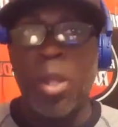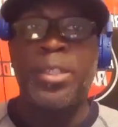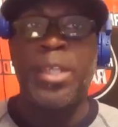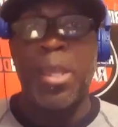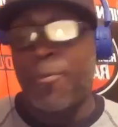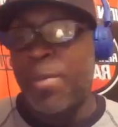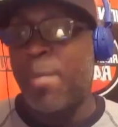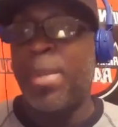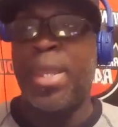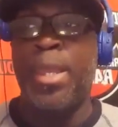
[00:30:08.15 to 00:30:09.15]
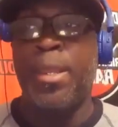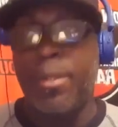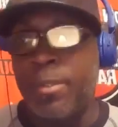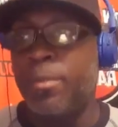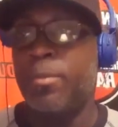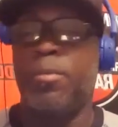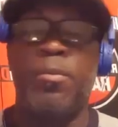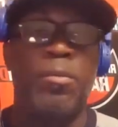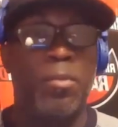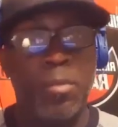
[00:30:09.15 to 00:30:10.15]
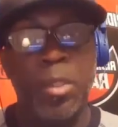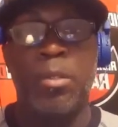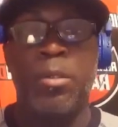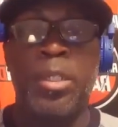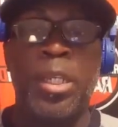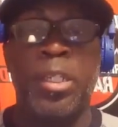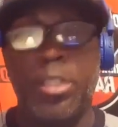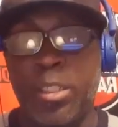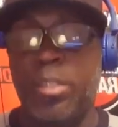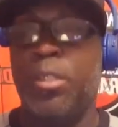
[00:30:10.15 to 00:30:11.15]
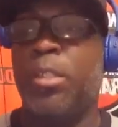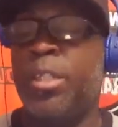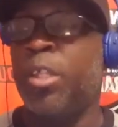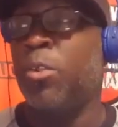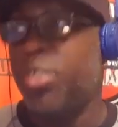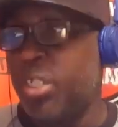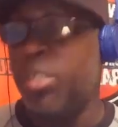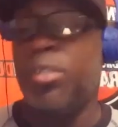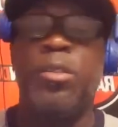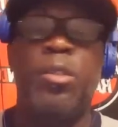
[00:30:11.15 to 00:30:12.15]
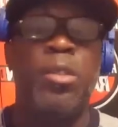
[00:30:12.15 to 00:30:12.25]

One time for my man, Dillgin, Dillgin.